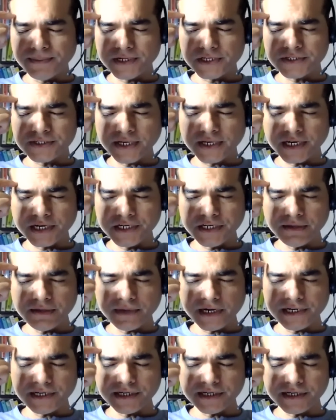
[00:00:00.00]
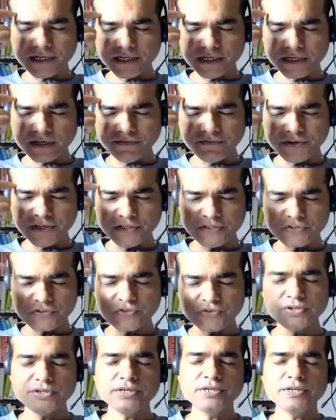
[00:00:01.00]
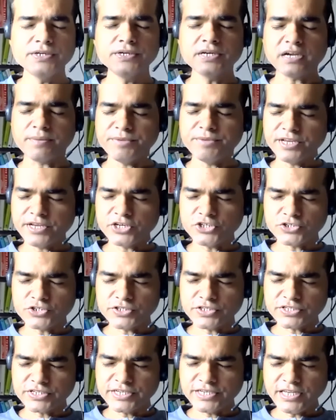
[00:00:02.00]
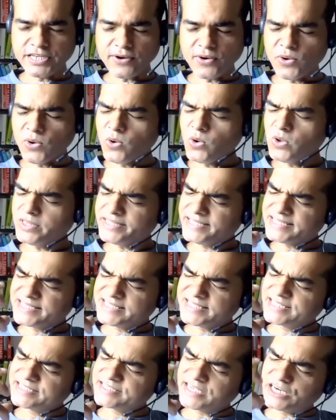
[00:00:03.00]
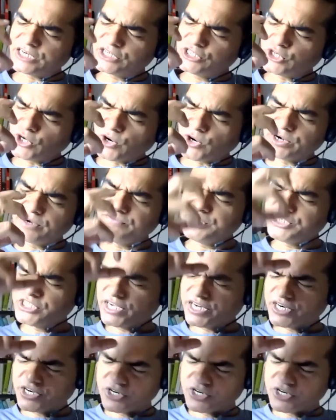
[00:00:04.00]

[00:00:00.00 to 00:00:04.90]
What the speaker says: personality, mental toughness, communication skill, all these things are taught, which